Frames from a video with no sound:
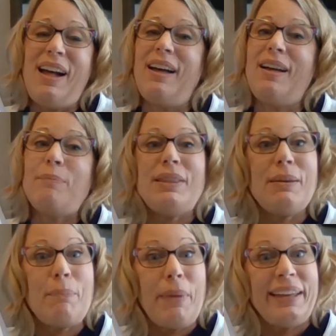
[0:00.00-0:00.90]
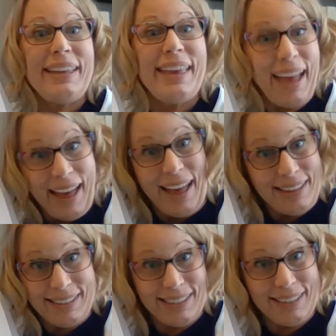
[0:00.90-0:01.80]
But then my
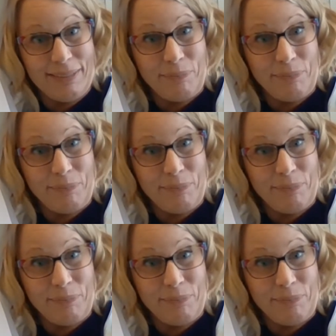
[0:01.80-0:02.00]
cat